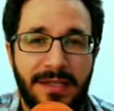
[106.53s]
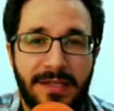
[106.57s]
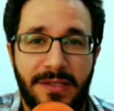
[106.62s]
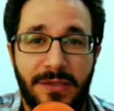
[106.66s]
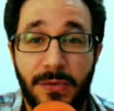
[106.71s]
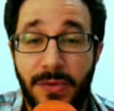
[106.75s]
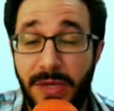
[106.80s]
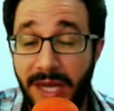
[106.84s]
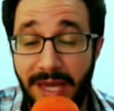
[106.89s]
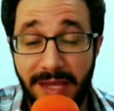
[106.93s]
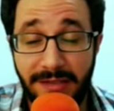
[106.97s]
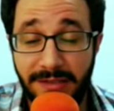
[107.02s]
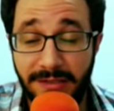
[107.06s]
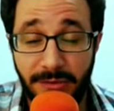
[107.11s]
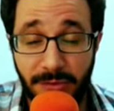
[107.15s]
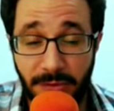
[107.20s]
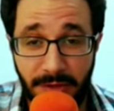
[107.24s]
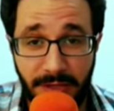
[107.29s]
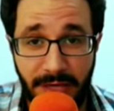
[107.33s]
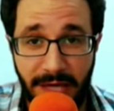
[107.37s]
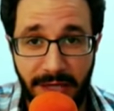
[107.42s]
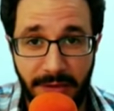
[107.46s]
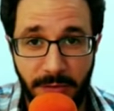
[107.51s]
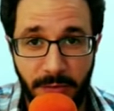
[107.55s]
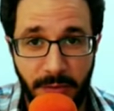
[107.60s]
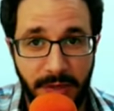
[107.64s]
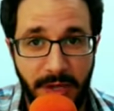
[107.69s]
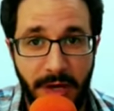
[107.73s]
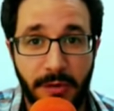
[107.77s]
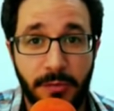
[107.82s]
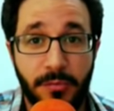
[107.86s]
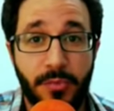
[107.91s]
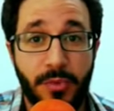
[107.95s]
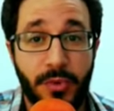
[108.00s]
You can't do that
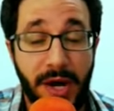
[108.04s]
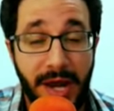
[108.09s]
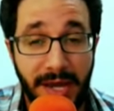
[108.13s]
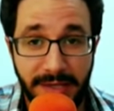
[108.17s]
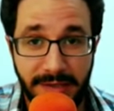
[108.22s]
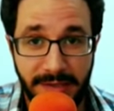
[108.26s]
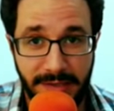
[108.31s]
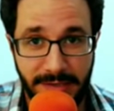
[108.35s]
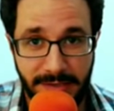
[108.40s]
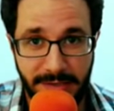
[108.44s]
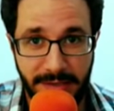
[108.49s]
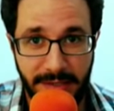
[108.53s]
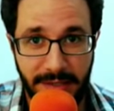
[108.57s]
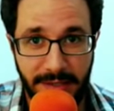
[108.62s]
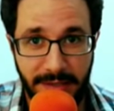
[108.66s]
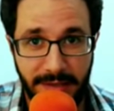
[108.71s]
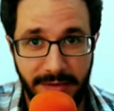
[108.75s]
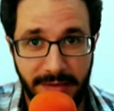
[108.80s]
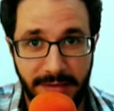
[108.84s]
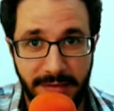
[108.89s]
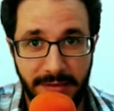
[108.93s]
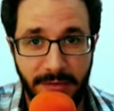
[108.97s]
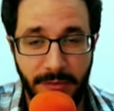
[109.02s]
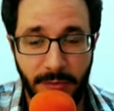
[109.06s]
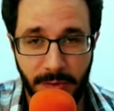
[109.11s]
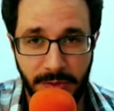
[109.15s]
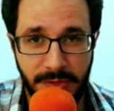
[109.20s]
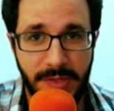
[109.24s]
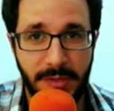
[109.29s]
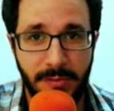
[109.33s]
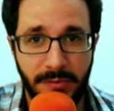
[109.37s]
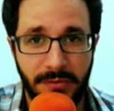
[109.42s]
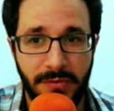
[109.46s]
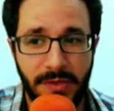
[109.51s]
without practicing the
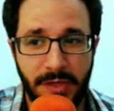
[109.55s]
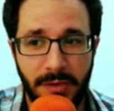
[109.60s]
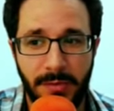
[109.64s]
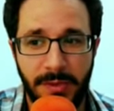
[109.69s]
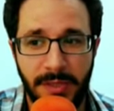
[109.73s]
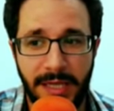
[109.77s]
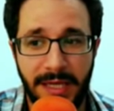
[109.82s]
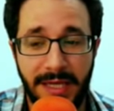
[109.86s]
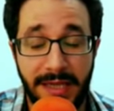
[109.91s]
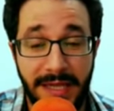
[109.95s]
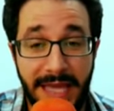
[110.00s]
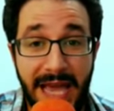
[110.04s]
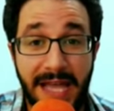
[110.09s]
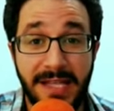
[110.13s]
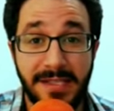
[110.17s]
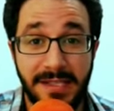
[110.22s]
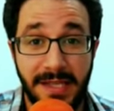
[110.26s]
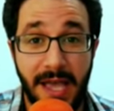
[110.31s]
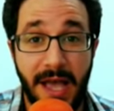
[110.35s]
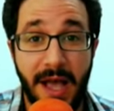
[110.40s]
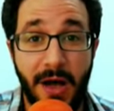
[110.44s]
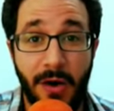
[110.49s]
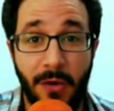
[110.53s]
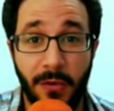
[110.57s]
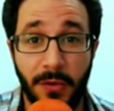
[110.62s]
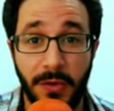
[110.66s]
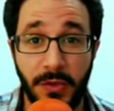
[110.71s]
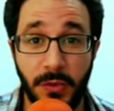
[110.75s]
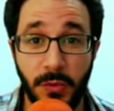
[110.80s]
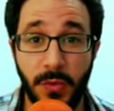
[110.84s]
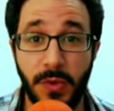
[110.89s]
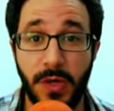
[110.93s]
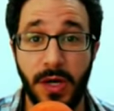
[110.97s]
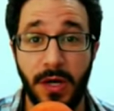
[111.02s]
wisdom of Kabbalah. That's how
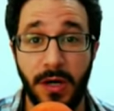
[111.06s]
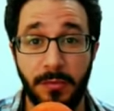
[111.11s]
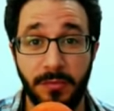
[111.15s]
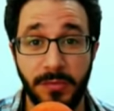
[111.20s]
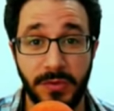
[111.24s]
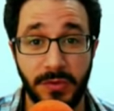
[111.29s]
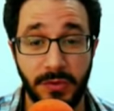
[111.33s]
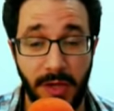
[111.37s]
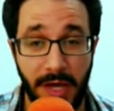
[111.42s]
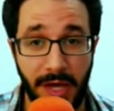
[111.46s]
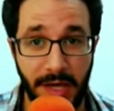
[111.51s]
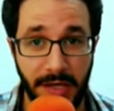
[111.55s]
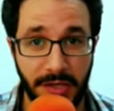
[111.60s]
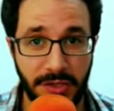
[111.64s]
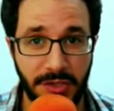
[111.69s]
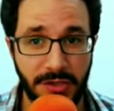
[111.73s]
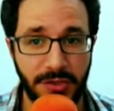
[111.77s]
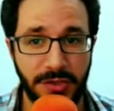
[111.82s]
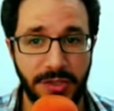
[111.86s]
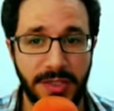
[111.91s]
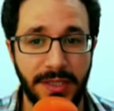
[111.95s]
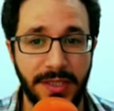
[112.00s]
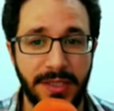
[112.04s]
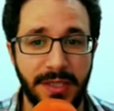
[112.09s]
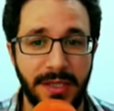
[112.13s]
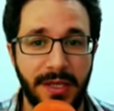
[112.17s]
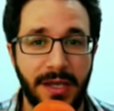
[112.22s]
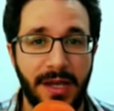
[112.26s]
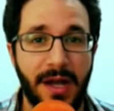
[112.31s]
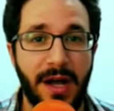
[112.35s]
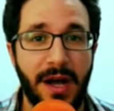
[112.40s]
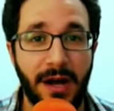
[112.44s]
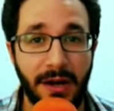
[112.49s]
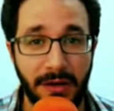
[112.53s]
you come to actually
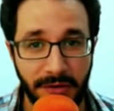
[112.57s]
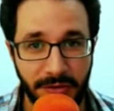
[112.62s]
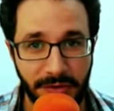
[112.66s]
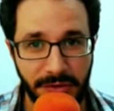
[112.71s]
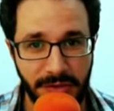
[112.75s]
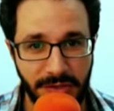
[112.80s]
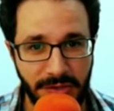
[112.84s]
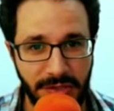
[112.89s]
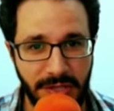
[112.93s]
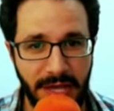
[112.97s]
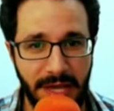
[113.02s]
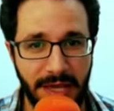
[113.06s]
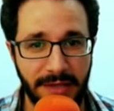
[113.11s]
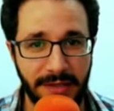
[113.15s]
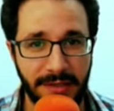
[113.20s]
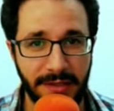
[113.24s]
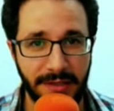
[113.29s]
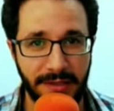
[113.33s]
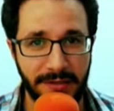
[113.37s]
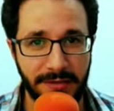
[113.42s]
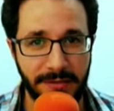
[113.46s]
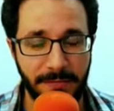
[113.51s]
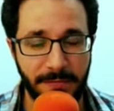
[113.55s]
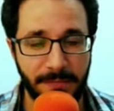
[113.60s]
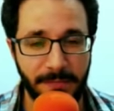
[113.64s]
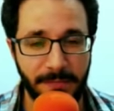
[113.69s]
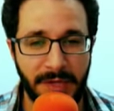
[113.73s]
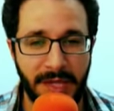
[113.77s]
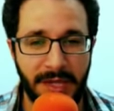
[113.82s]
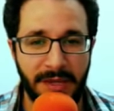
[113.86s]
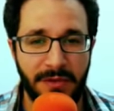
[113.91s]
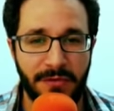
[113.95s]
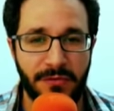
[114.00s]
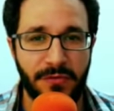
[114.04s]
understand it
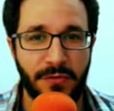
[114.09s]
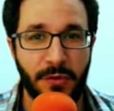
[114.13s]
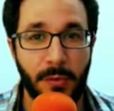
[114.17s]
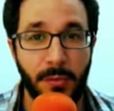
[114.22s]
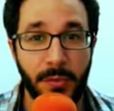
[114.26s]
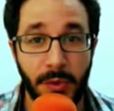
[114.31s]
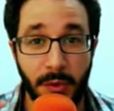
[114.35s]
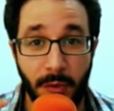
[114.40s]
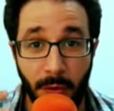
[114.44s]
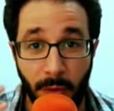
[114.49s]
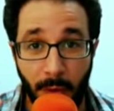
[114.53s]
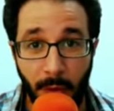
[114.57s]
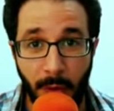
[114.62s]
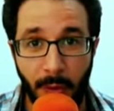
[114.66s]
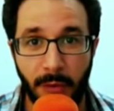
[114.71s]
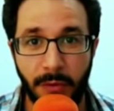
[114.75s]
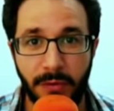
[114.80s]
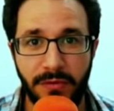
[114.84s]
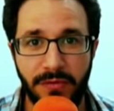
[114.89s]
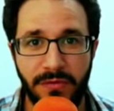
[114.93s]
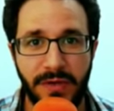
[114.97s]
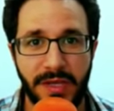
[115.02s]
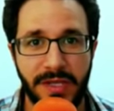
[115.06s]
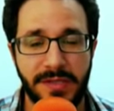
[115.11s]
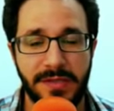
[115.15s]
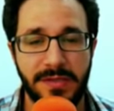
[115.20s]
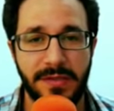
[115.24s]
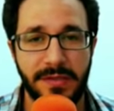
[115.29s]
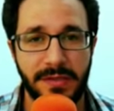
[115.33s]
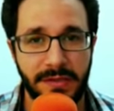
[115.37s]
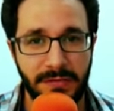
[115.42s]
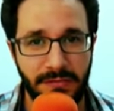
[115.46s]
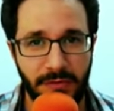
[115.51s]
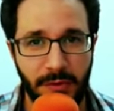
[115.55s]
from your own
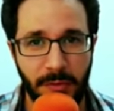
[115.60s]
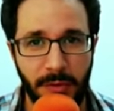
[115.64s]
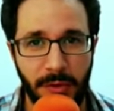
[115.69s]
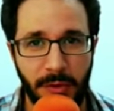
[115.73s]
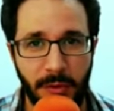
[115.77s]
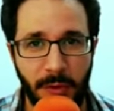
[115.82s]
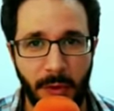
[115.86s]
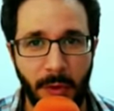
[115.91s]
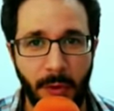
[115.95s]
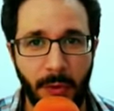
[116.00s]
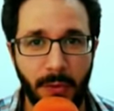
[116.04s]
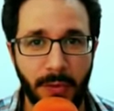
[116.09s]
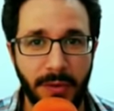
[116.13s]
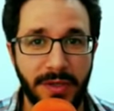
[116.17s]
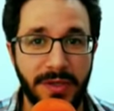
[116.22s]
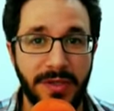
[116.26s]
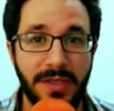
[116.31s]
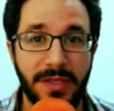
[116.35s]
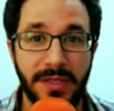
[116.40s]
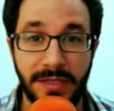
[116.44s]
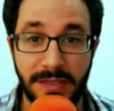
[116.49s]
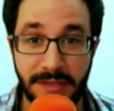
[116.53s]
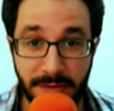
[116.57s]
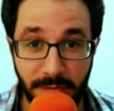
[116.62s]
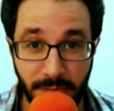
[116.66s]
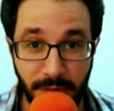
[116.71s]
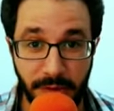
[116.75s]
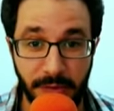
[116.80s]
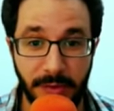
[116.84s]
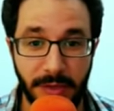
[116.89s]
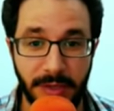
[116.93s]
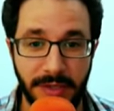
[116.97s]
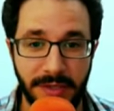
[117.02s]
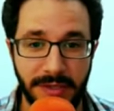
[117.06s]
vessels, from your own
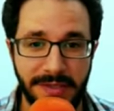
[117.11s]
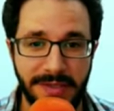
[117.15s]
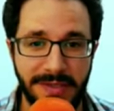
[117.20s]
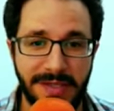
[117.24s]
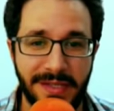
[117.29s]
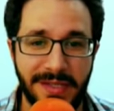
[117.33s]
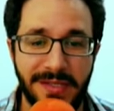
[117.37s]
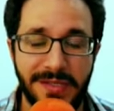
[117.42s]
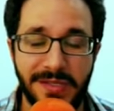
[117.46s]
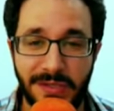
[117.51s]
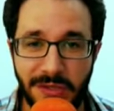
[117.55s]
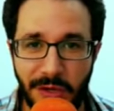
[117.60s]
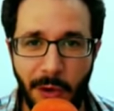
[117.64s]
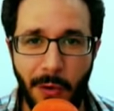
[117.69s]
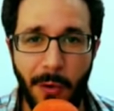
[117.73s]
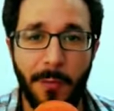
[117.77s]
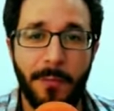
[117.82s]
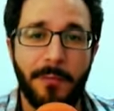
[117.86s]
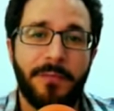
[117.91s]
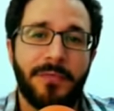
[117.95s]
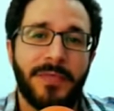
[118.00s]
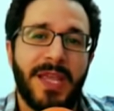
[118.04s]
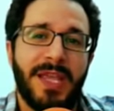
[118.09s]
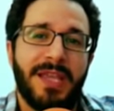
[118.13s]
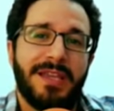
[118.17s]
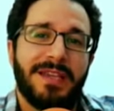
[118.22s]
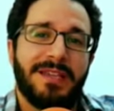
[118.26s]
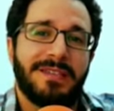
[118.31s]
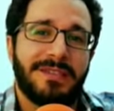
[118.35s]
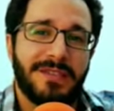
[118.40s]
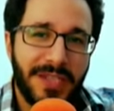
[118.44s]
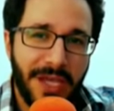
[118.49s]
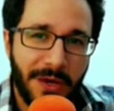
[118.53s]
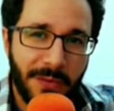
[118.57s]
experience. So,
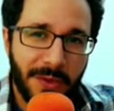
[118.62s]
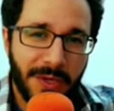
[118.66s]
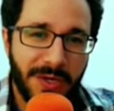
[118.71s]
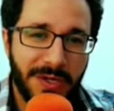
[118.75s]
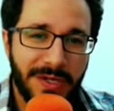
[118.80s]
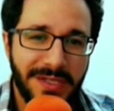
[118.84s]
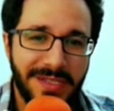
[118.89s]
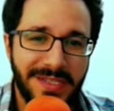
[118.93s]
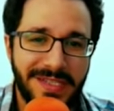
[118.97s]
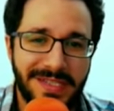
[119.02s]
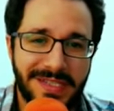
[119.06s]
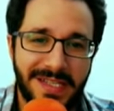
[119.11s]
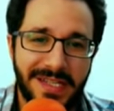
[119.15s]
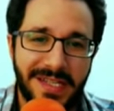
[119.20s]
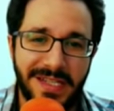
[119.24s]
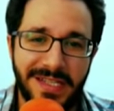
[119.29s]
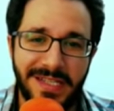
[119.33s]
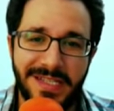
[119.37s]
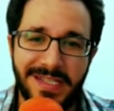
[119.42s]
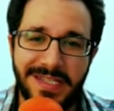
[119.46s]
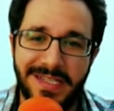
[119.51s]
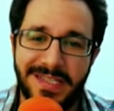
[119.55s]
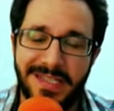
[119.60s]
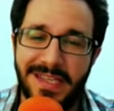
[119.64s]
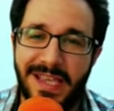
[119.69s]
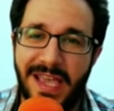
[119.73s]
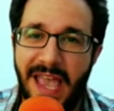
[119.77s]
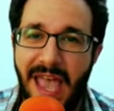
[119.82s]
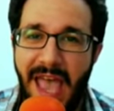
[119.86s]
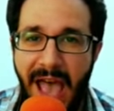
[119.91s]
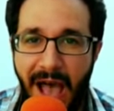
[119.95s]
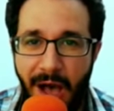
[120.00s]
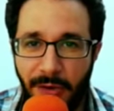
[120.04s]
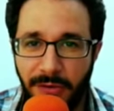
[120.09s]
Today we're going to discuss
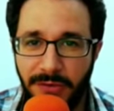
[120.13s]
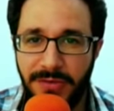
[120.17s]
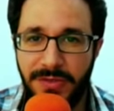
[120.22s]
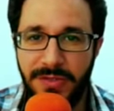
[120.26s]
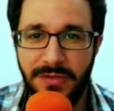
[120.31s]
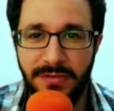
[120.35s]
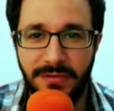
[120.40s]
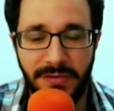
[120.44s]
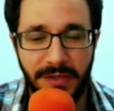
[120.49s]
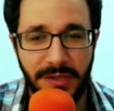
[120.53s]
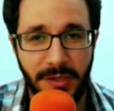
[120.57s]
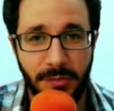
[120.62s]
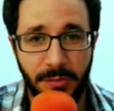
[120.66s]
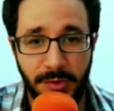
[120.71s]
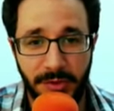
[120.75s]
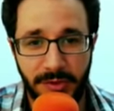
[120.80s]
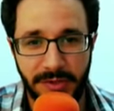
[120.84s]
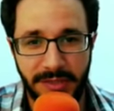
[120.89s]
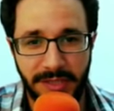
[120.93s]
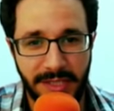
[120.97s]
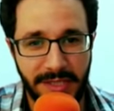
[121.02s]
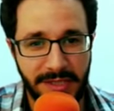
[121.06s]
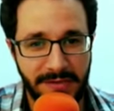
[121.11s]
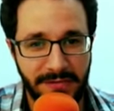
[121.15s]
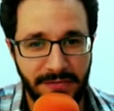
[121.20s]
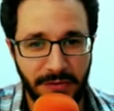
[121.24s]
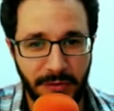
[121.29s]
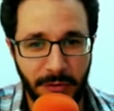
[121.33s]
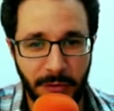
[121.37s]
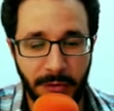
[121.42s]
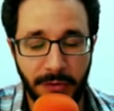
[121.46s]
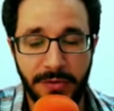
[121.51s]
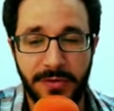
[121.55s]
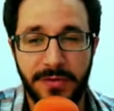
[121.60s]
how to develop your ten
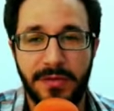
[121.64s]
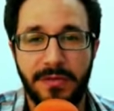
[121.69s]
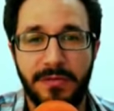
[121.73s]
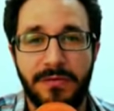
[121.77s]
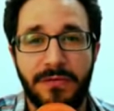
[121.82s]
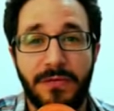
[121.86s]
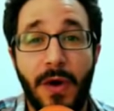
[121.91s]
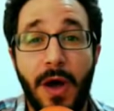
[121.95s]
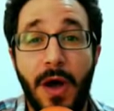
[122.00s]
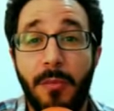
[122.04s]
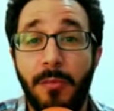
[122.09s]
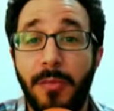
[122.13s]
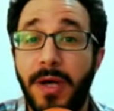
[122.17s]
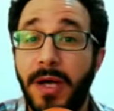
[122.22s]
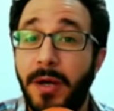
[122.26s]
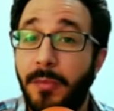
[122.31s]
Sfirot from a